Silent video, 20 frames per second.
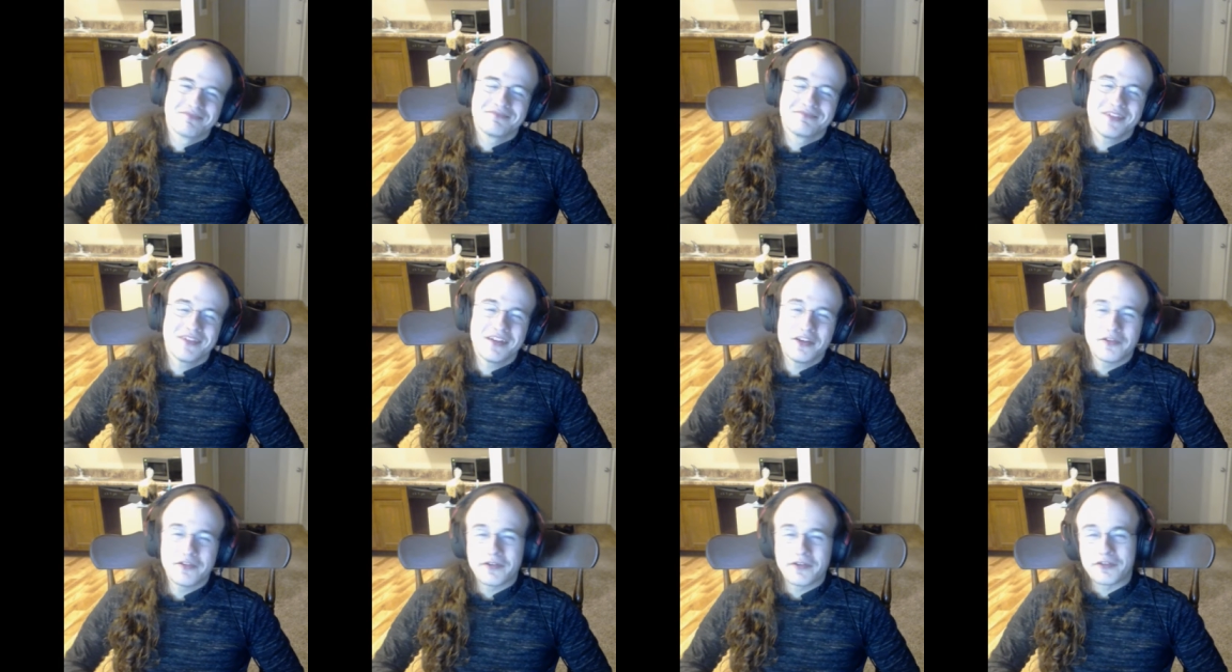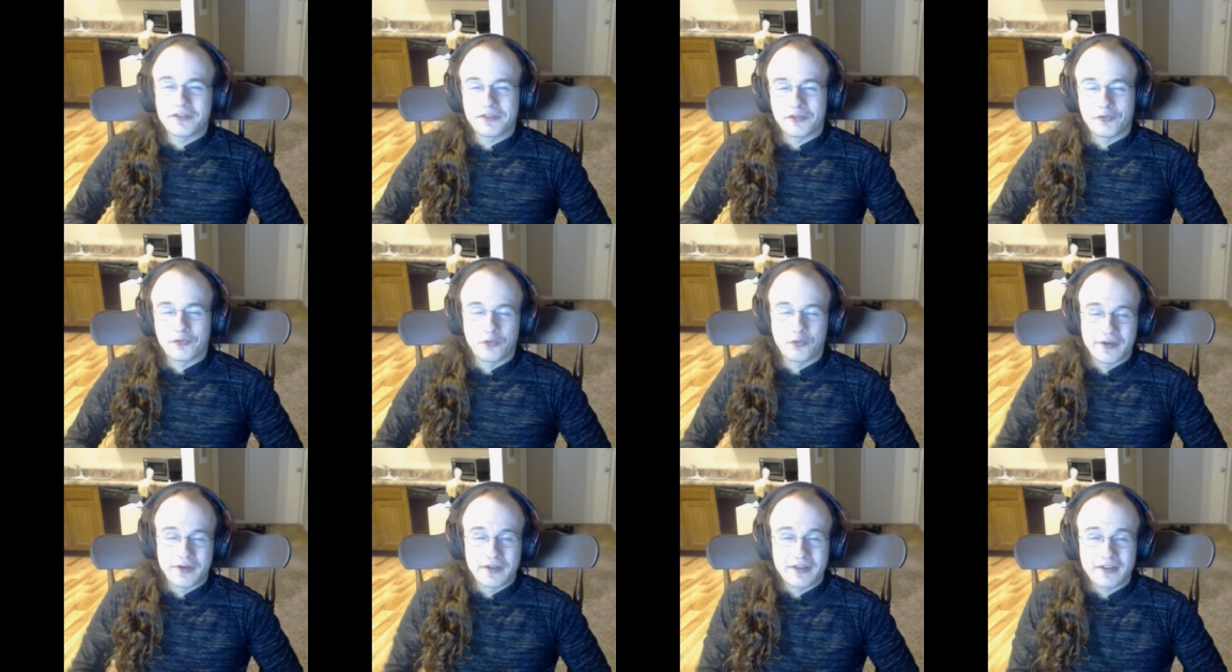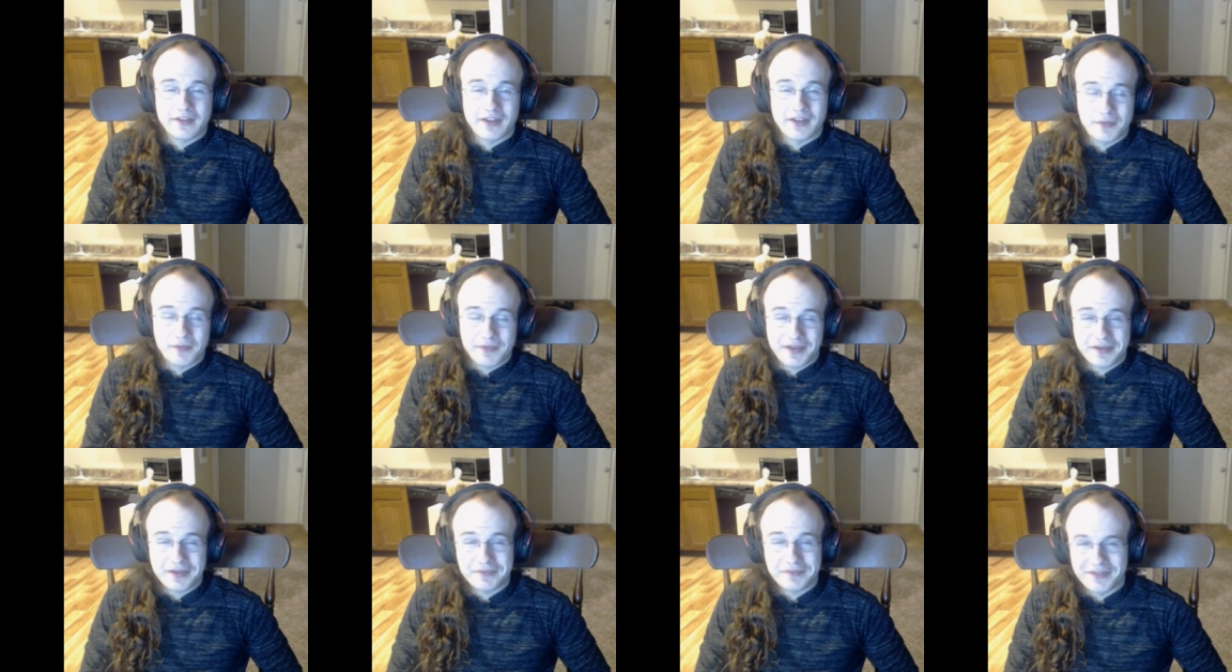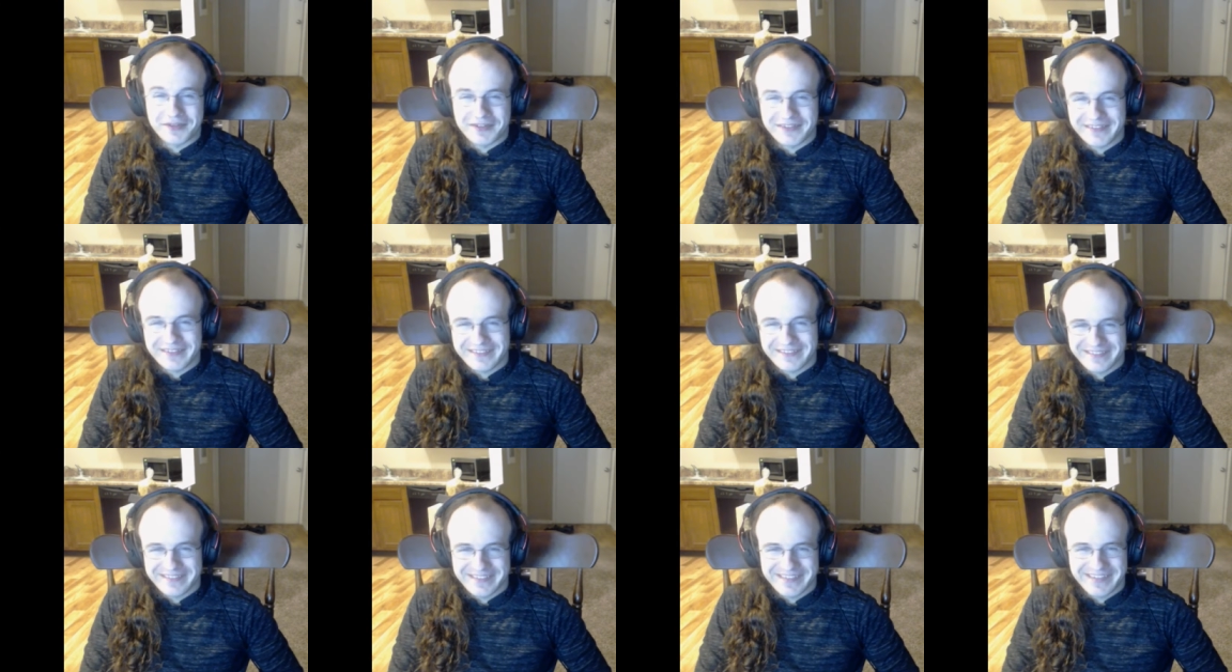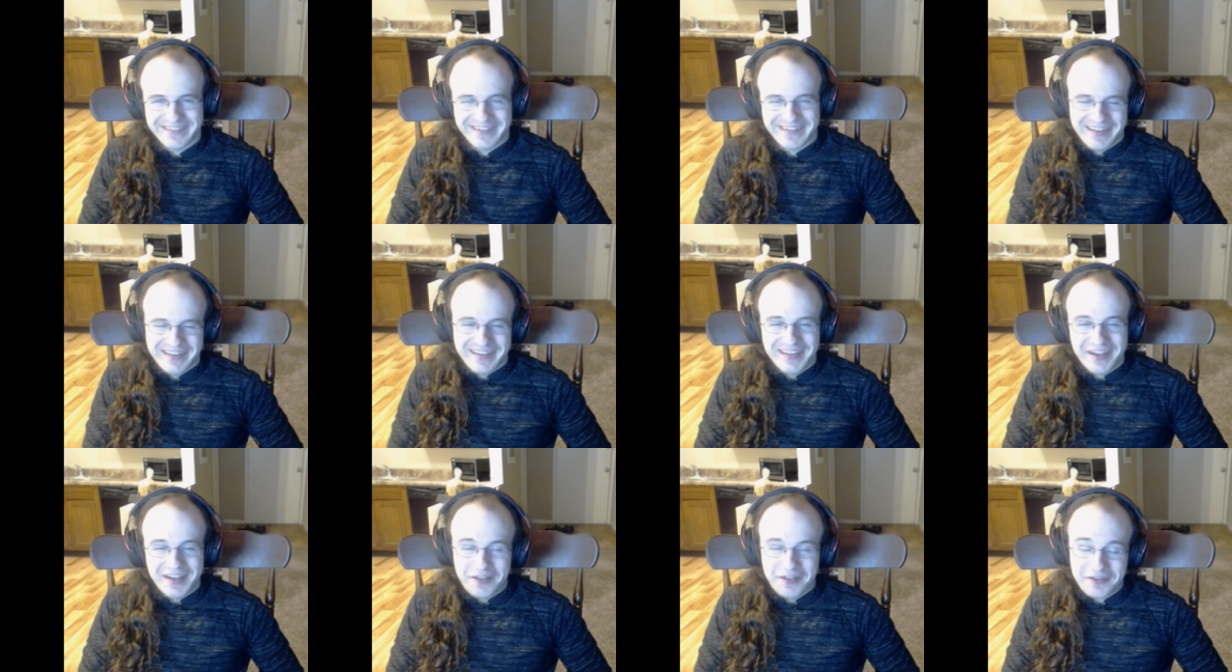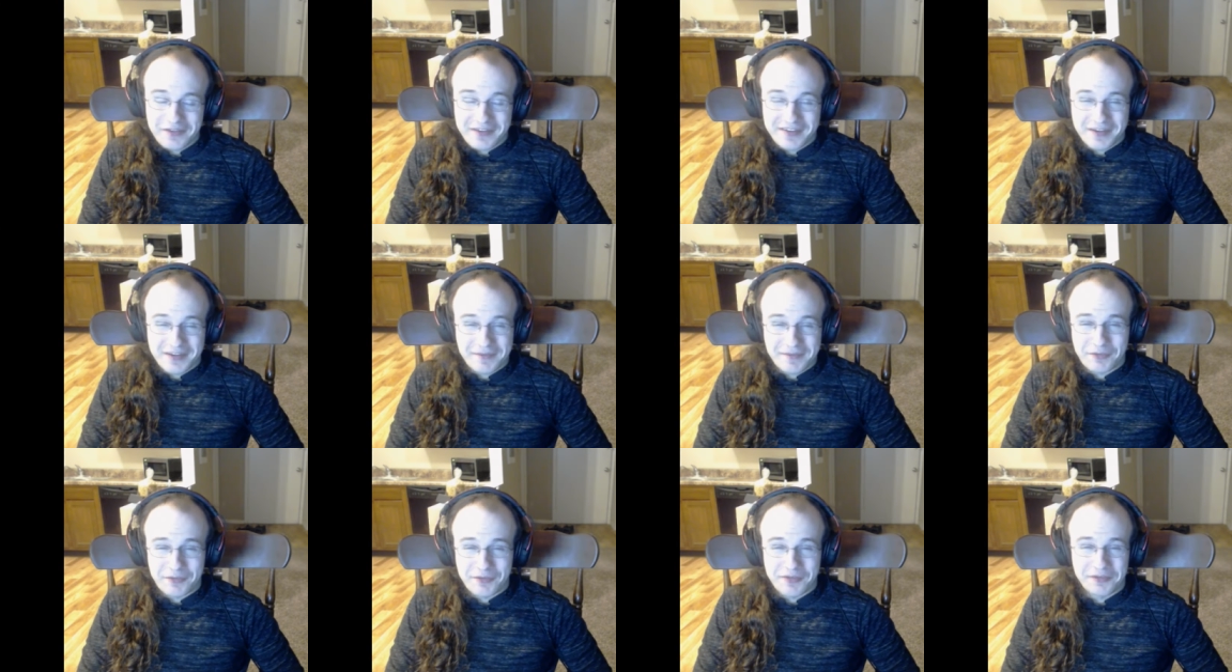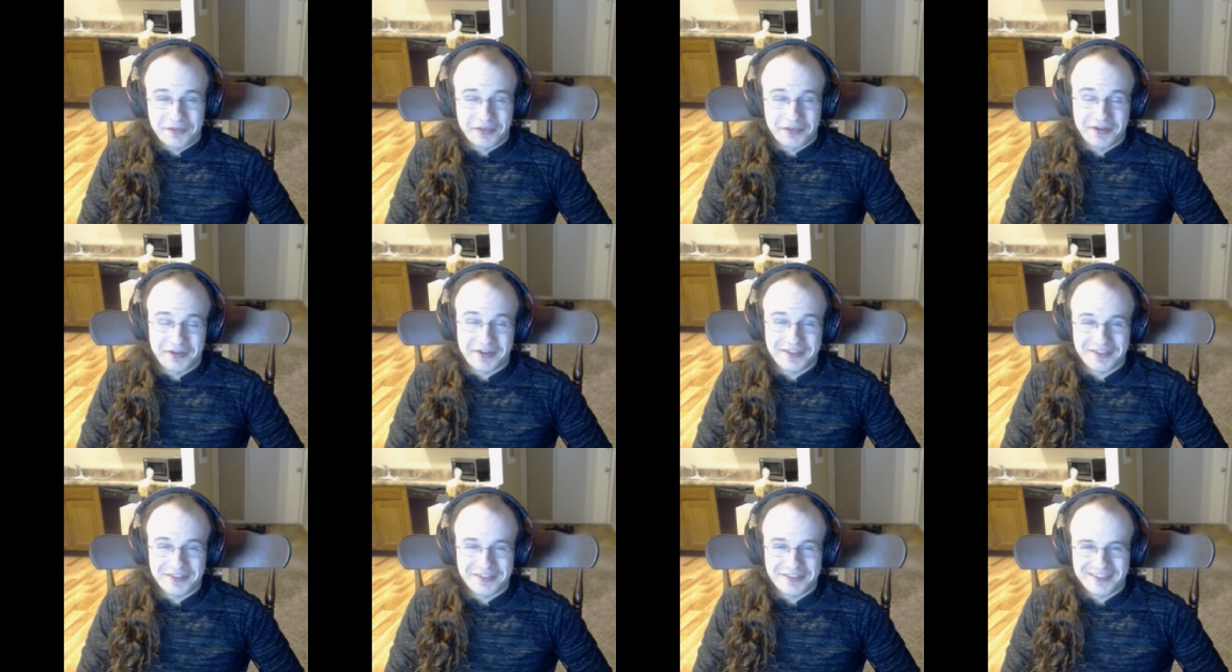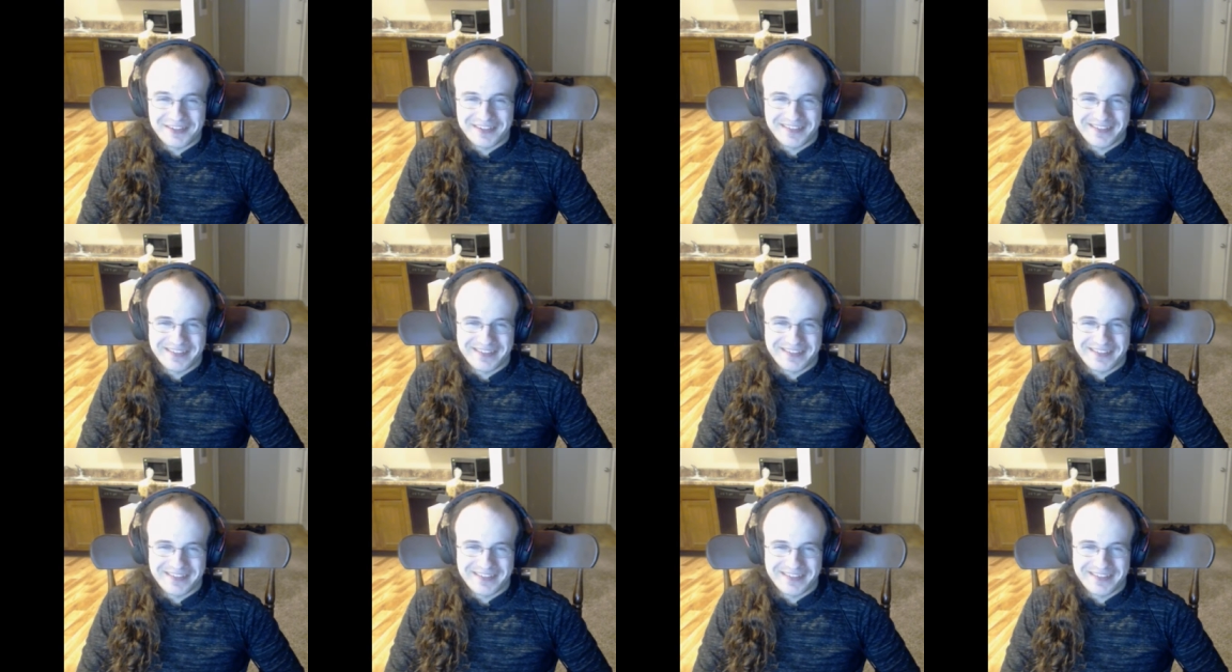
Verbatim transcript: I'm not usually using Quina in combat, but outside combat, Quina is hilarious.